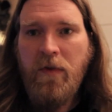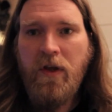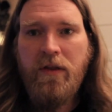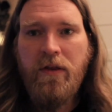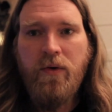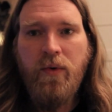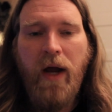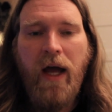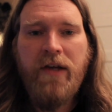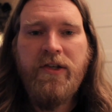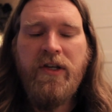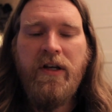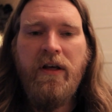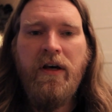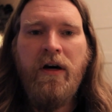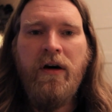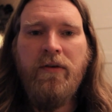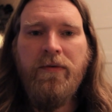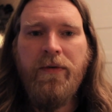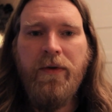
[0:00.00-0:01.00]
the
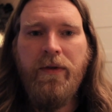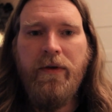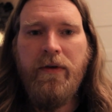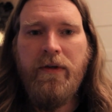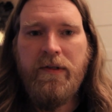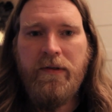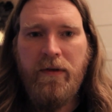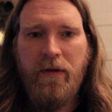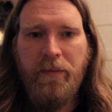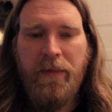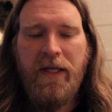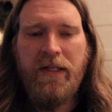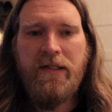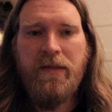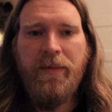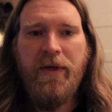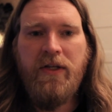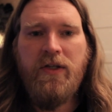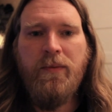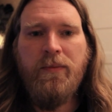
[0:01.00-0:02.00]
rationale for the
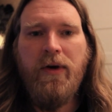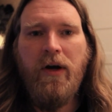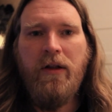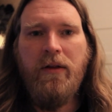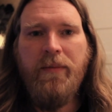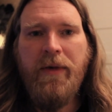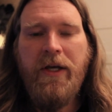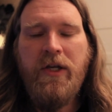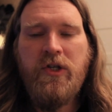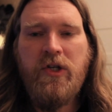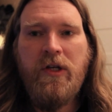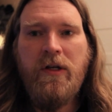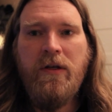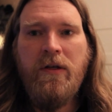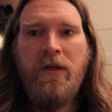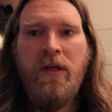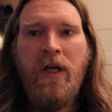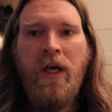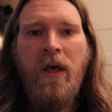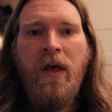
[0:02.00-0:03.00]
Emancipation
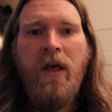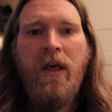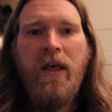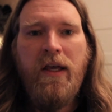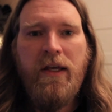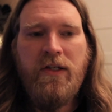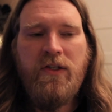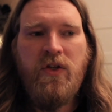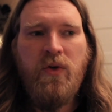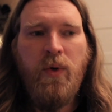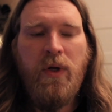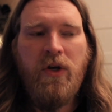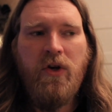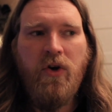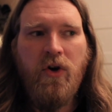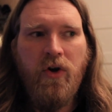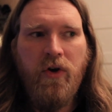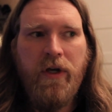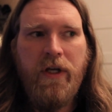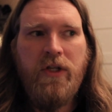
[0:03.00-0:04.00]
Proclamation is to
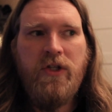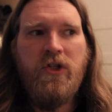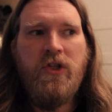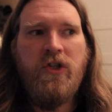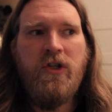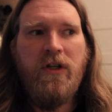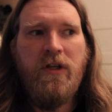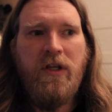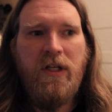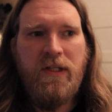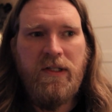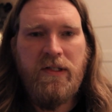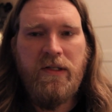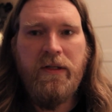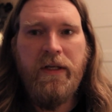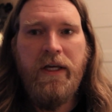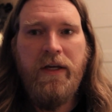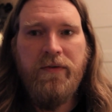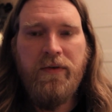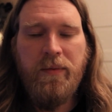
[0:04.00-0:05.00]
encourage
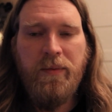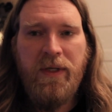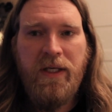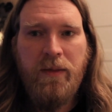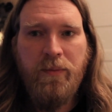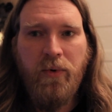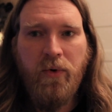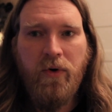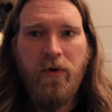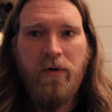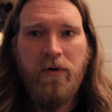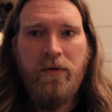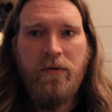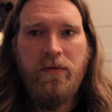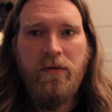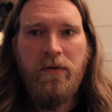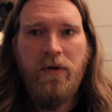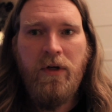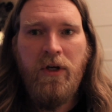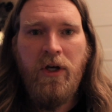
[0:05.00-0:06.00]
enslaved people
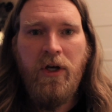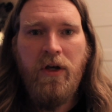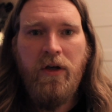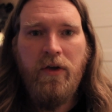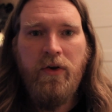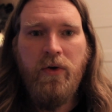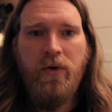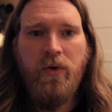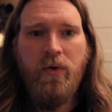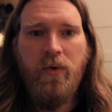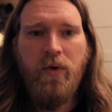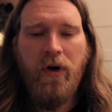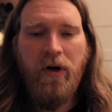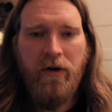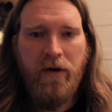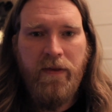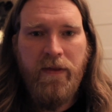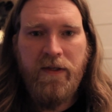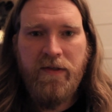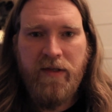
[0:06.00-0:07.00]
who
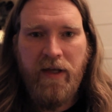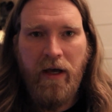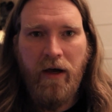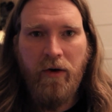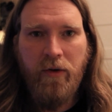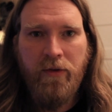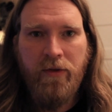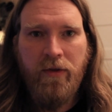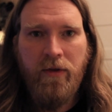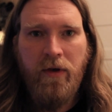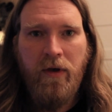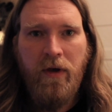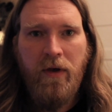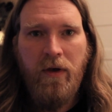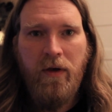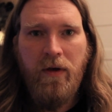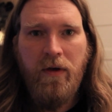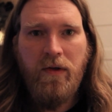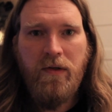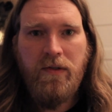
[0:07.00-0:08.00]
are in the South
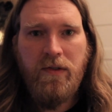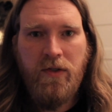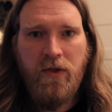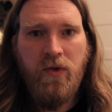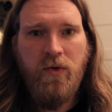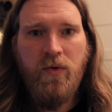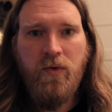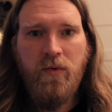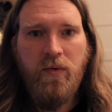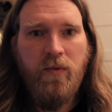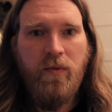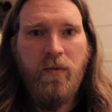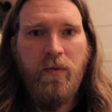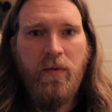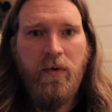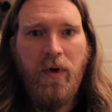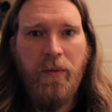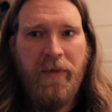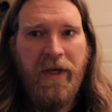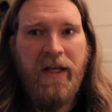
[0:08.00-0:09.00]

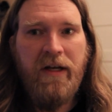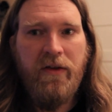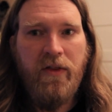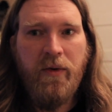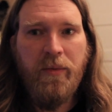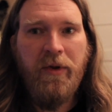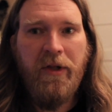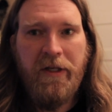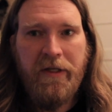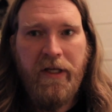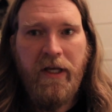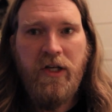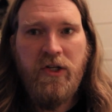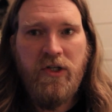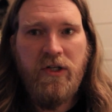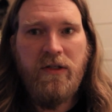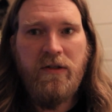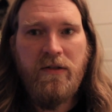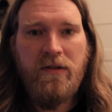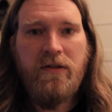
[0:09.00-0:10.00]
to abandon their
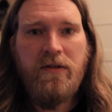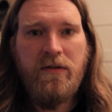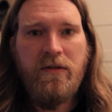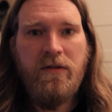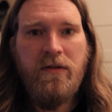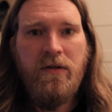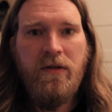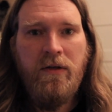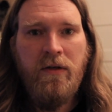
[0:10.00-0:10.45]
plantations.